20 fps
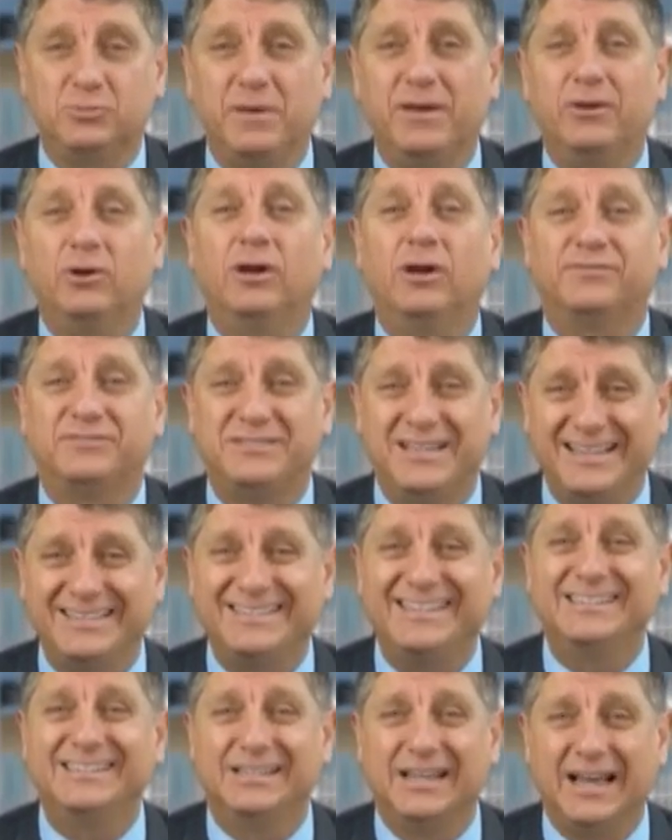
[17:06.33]
was better off
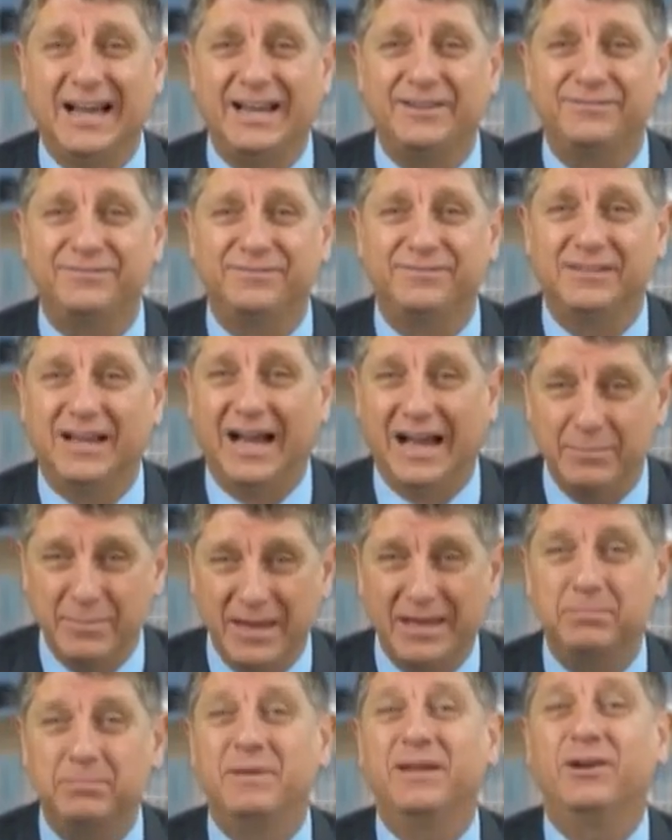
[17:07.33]
dead than alive. I
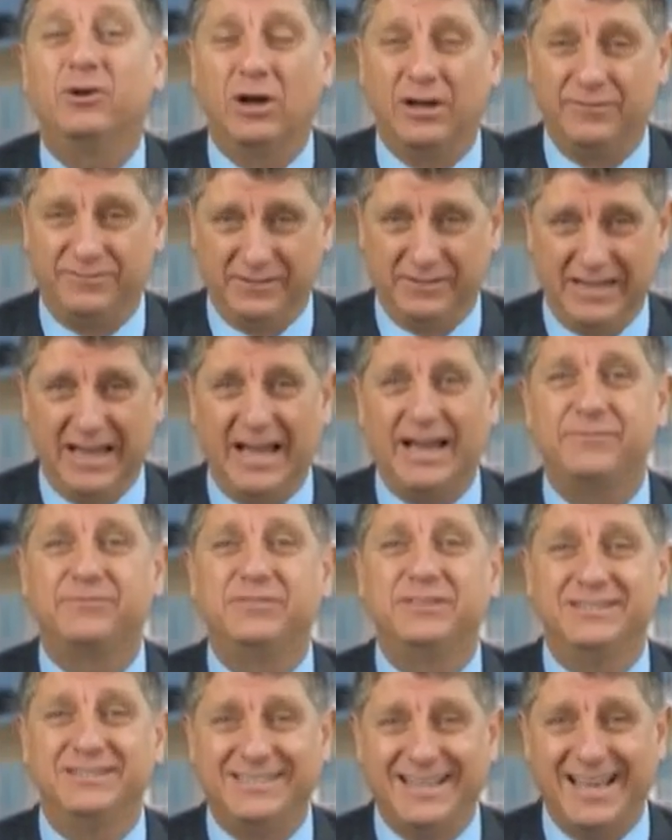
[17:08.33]
meant better off
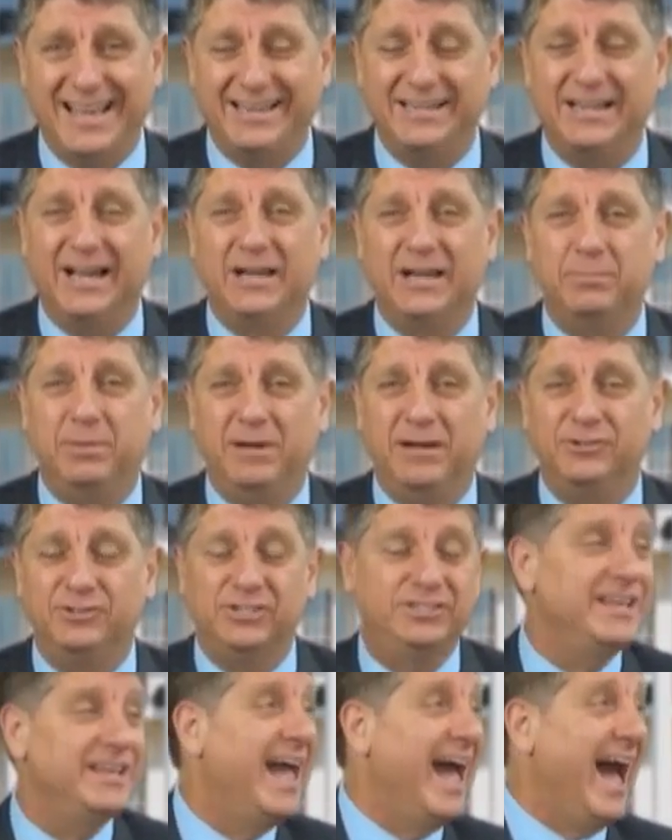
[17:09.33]
alive than dead. I
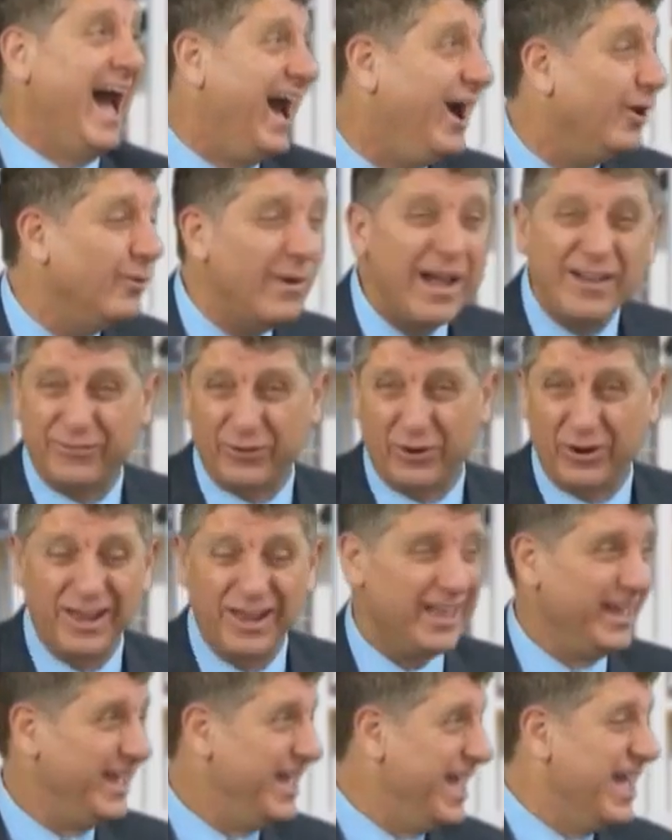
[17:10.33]
apologize. However,
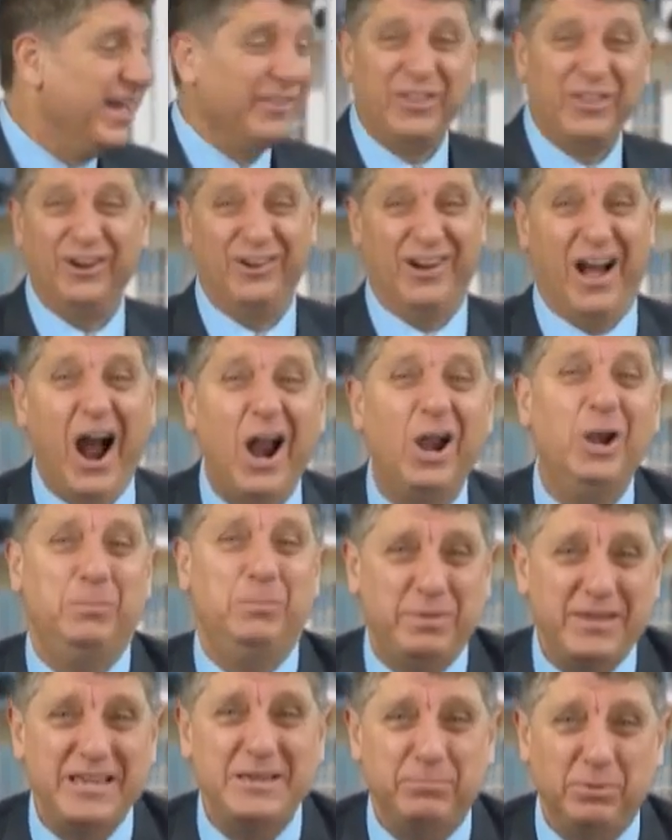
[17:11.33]
there are
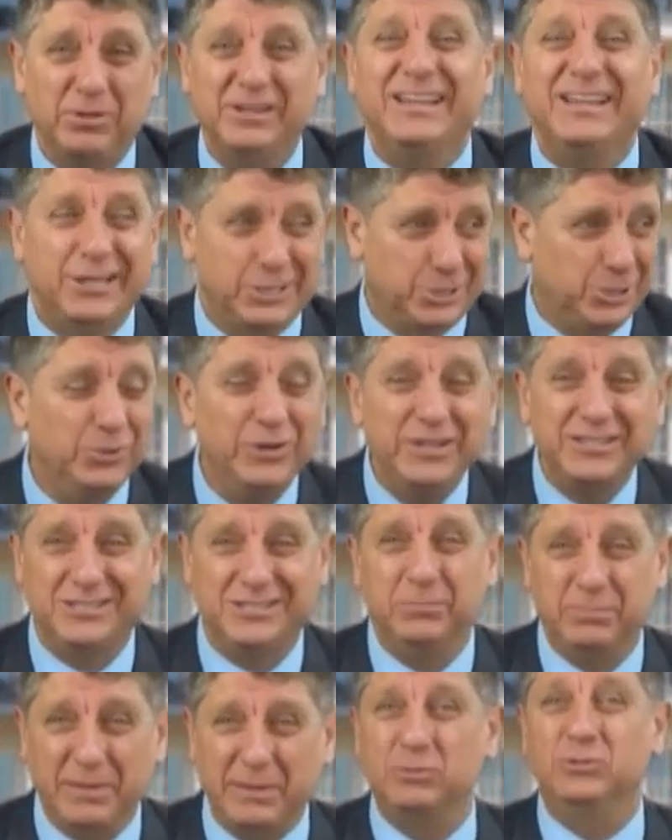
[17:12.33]
people, including
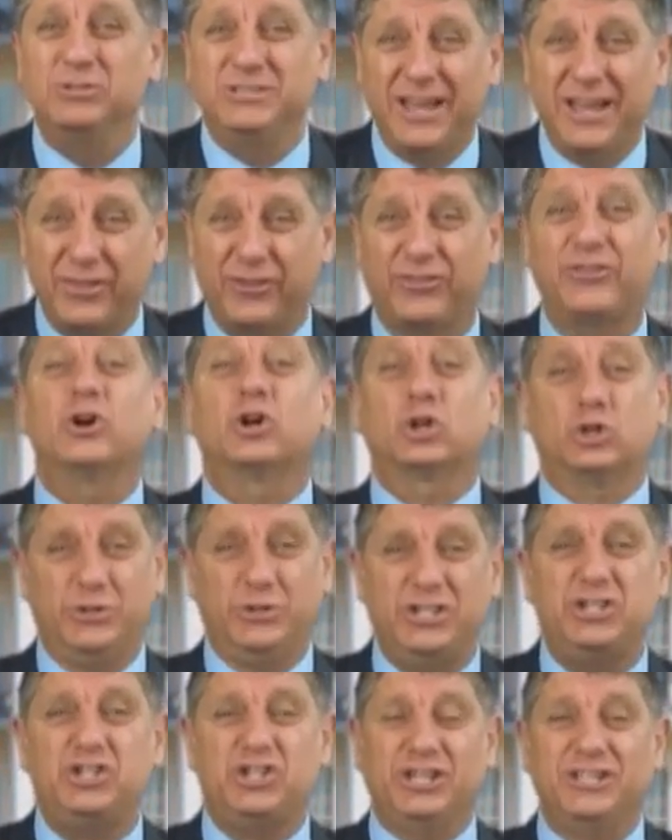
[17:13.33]
some people who say that they're
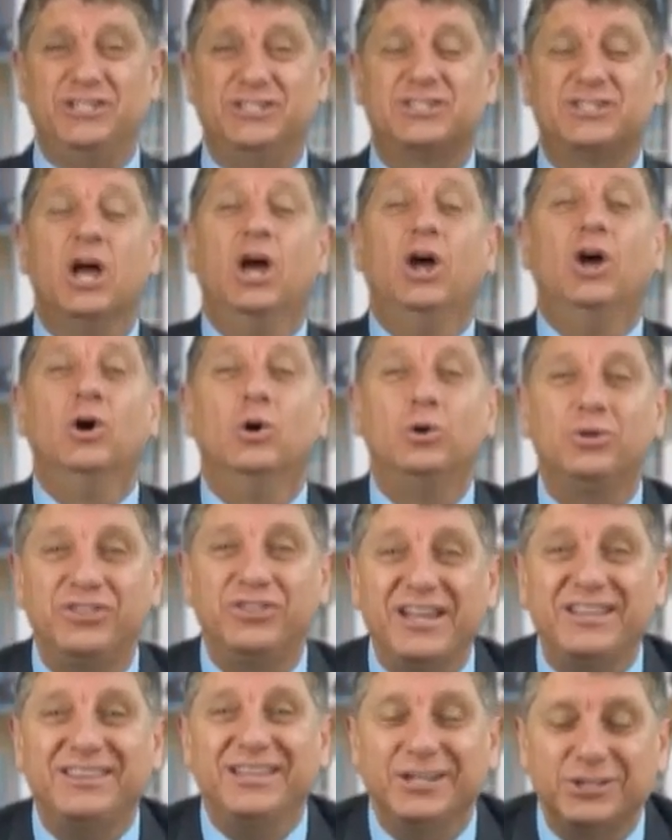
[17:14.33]
Christians, who
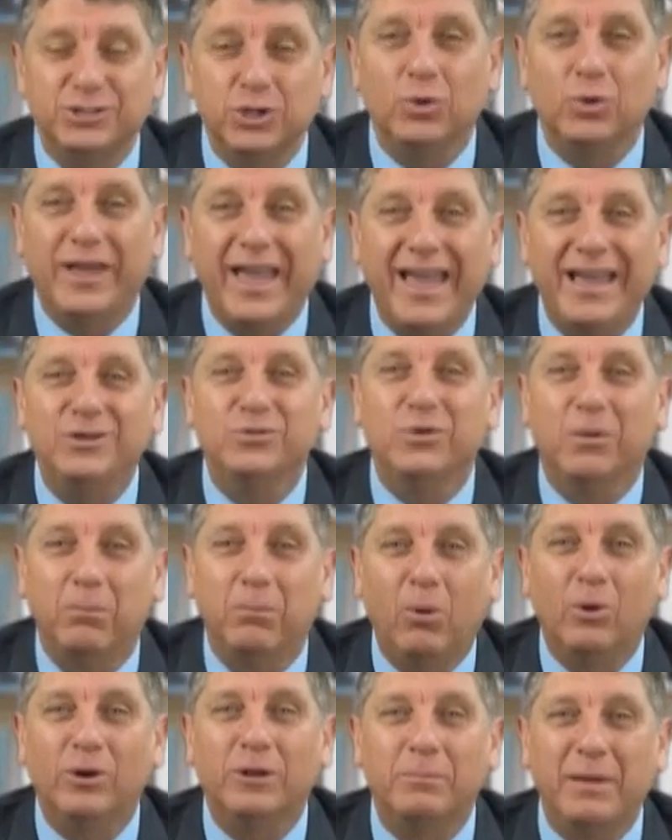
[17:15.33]
think that it's okay to
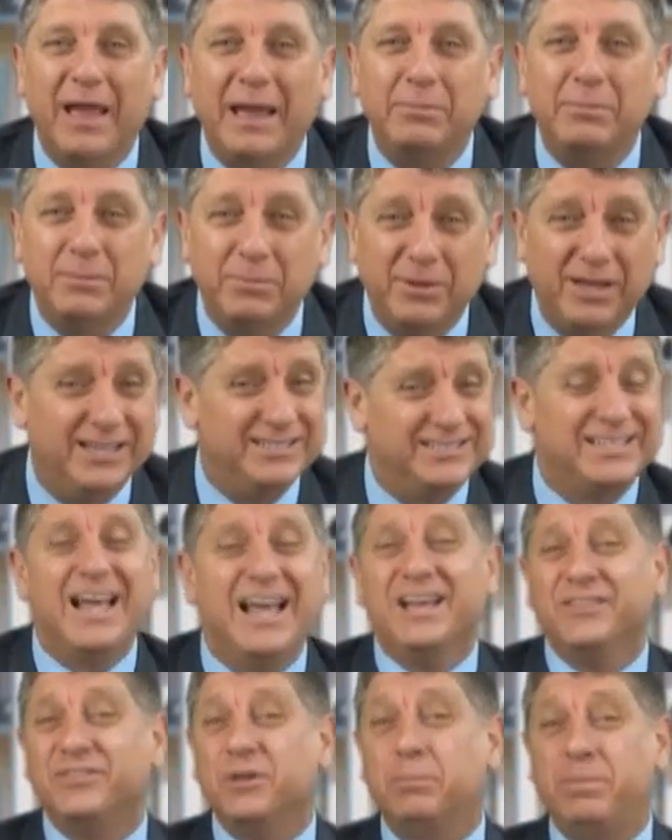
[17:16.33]
abort a baby because
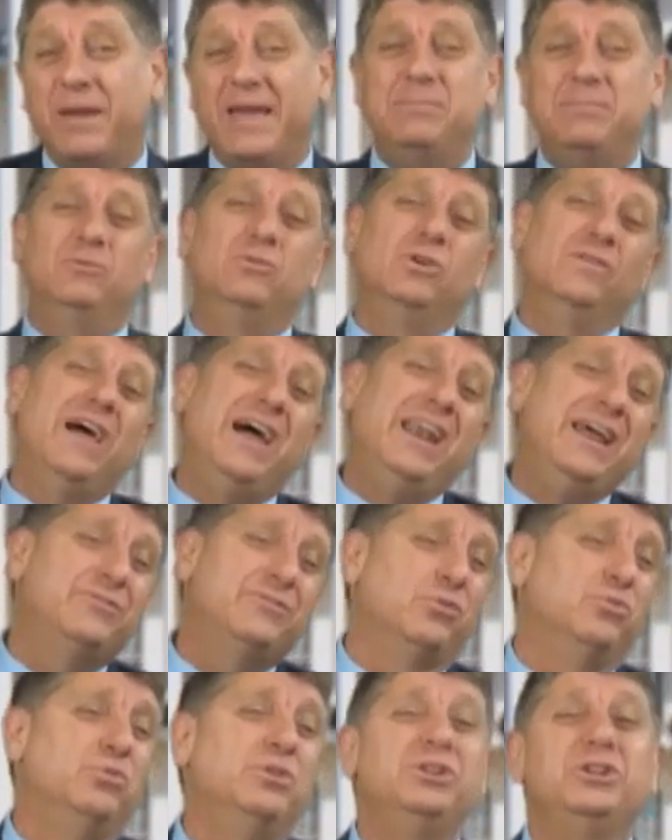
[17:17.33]
the baby will not have
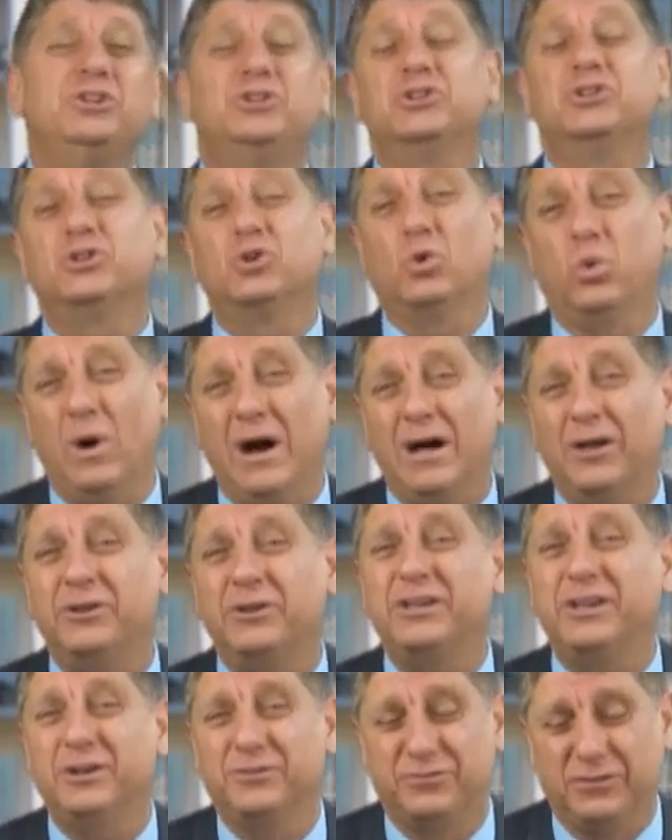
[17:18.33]
a really good
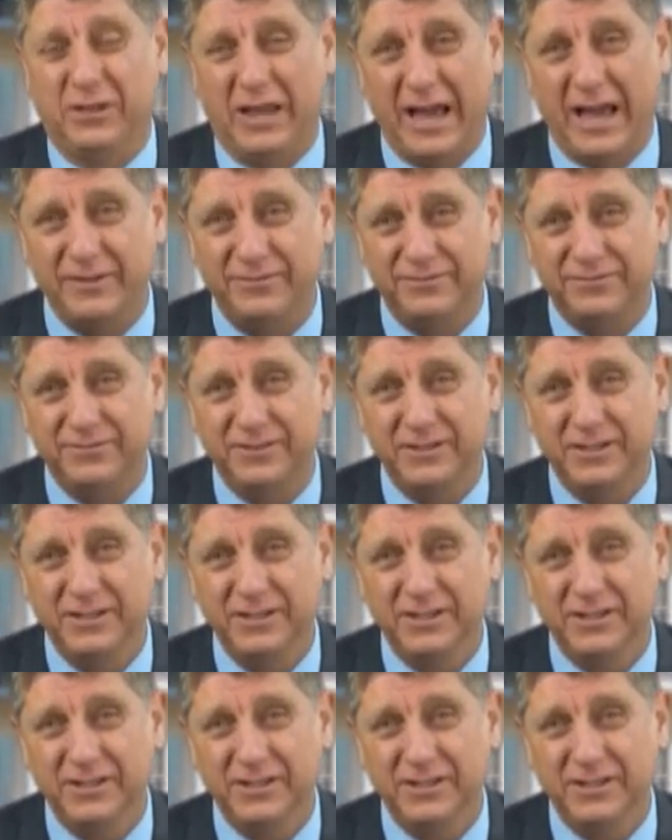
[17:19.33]
quality of life.